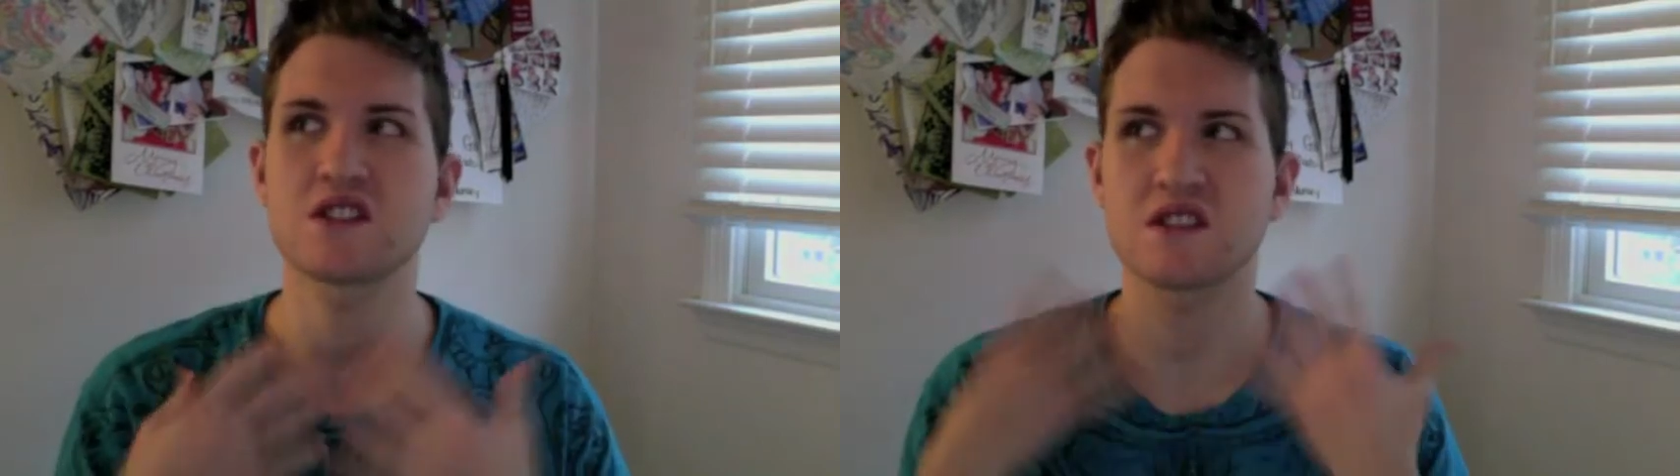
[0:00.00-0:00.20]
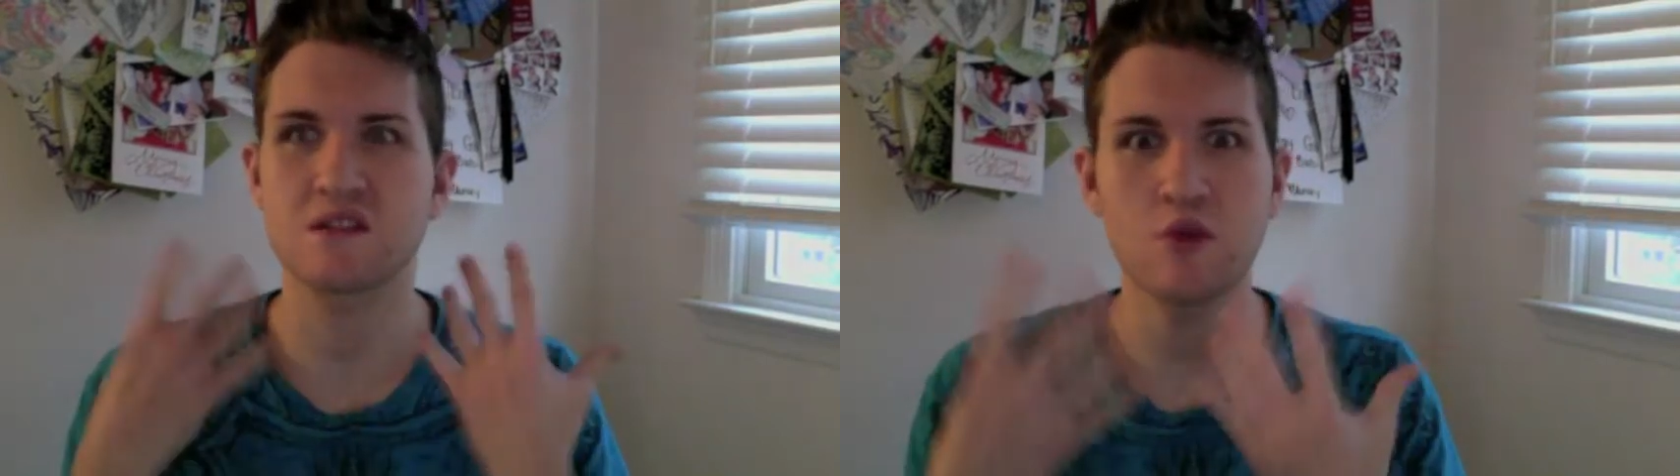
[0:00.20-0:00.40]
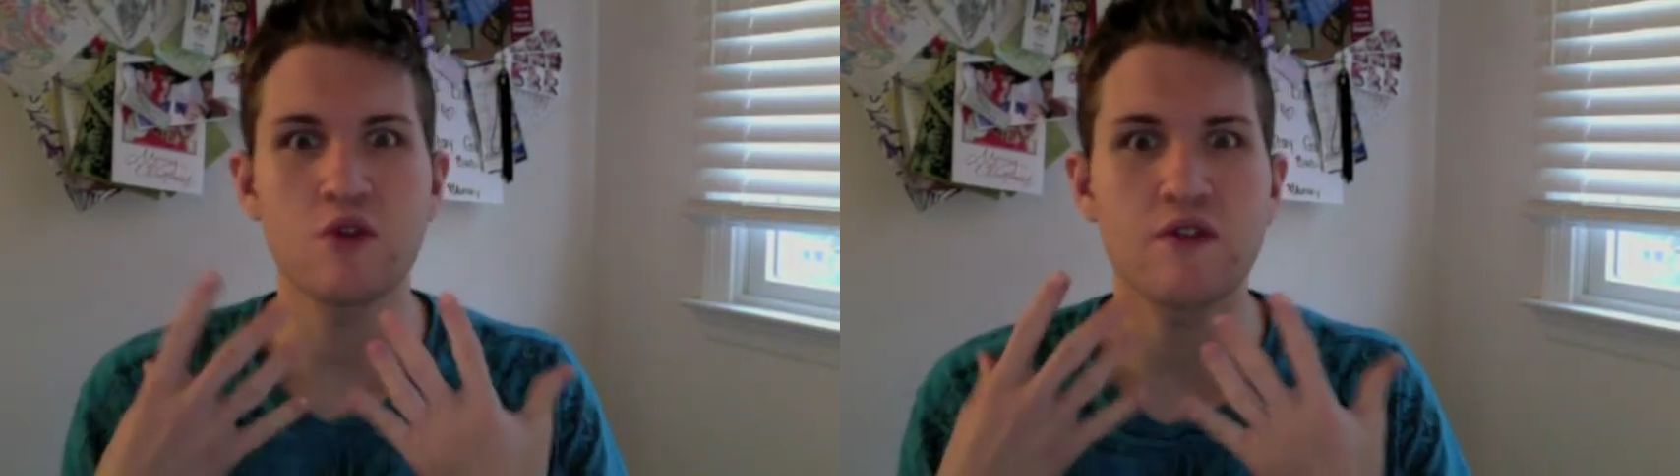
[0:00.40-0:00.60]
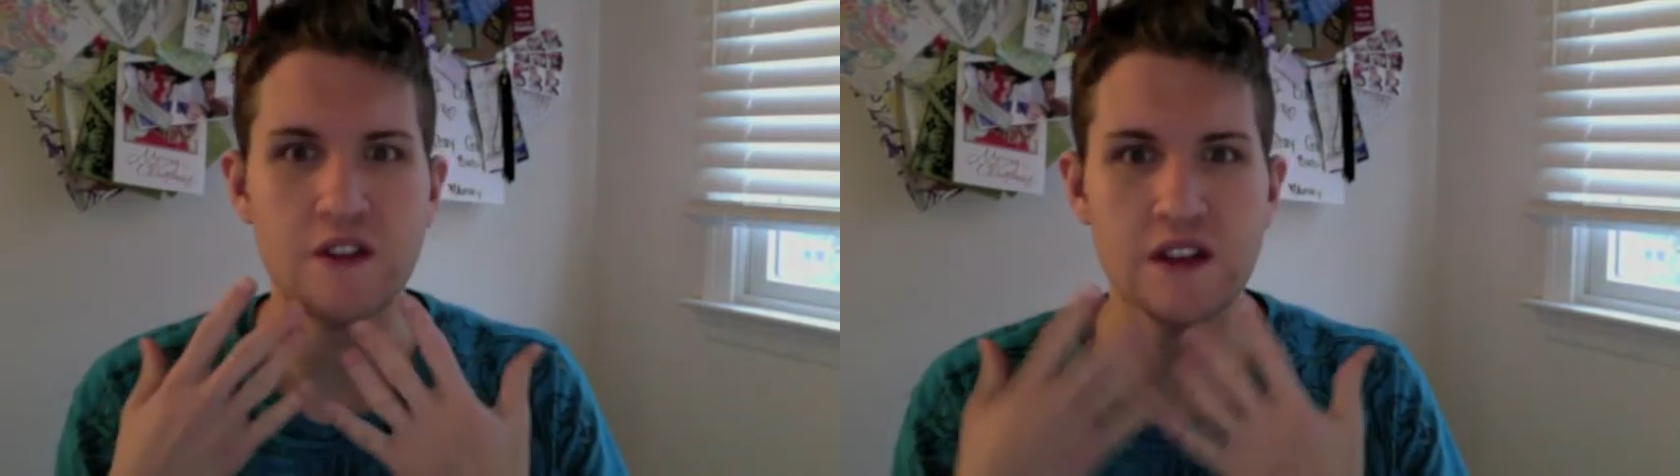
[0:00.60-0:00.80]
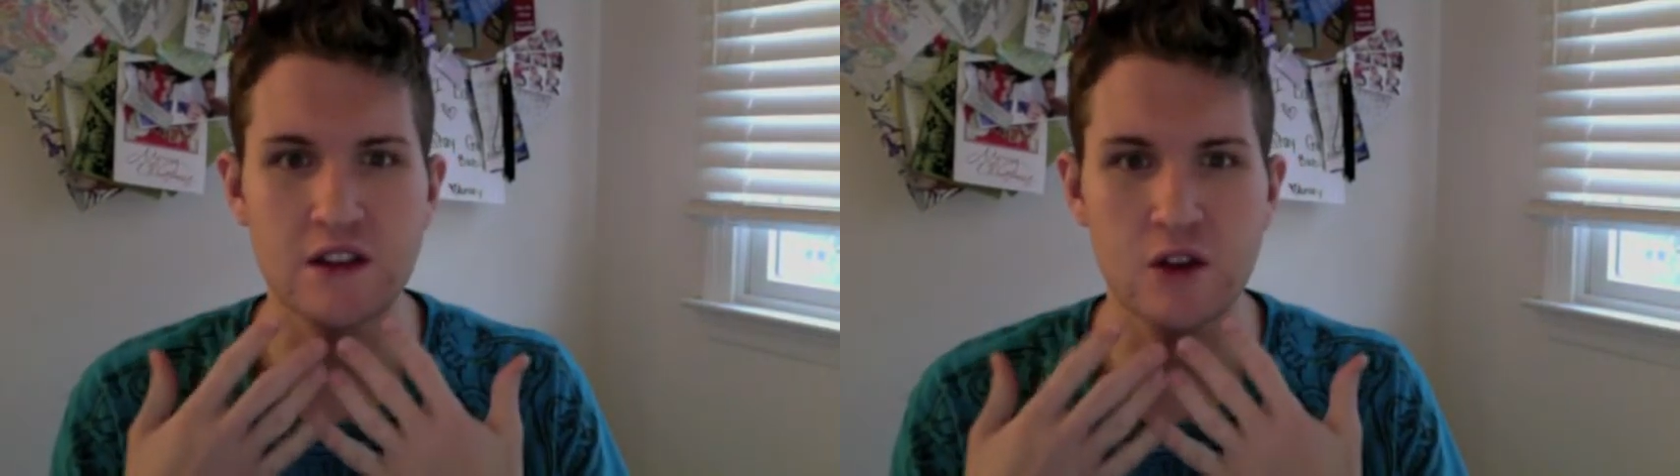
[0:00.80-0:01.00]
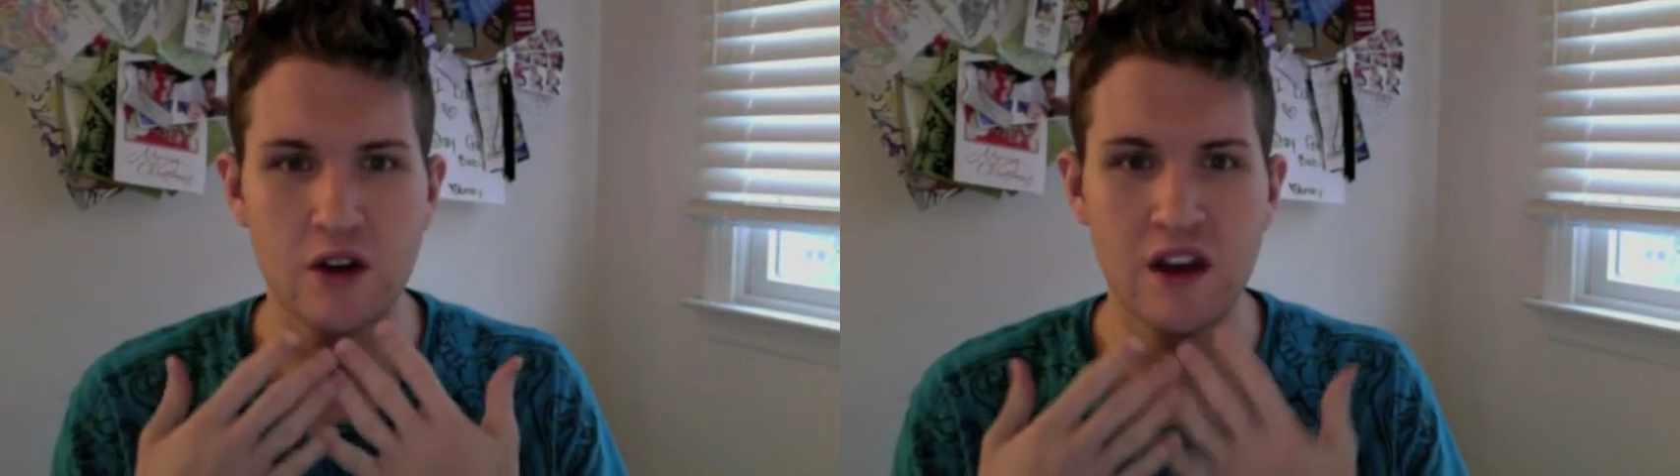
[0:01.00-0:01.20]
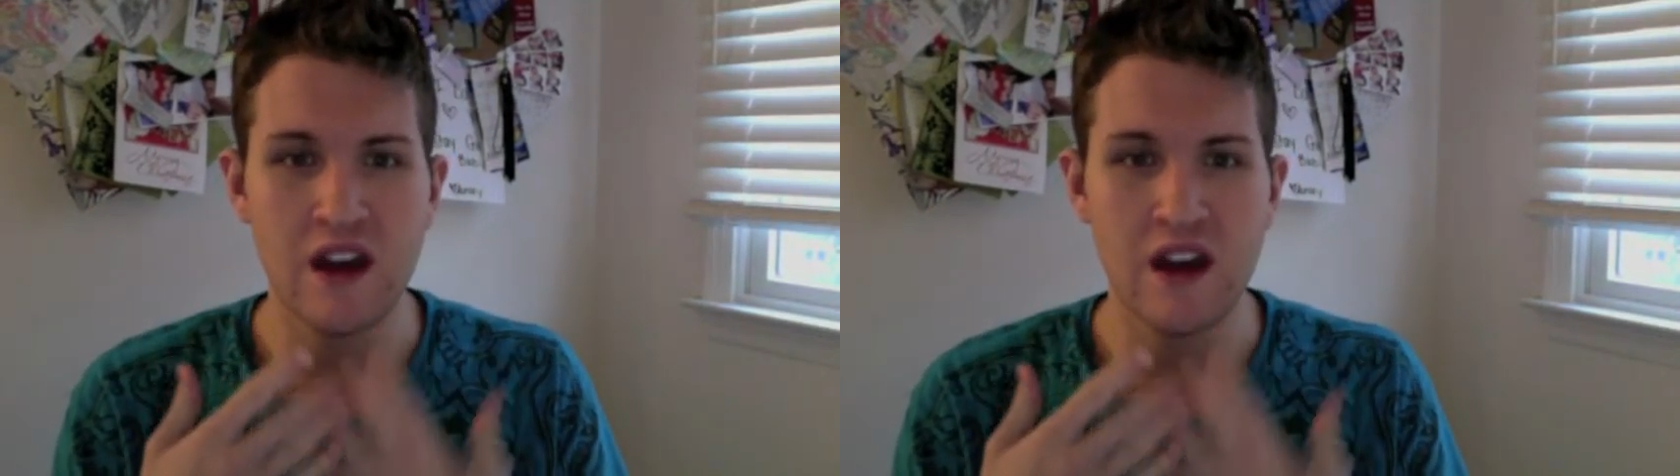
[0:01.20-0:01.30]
smooth feeling look.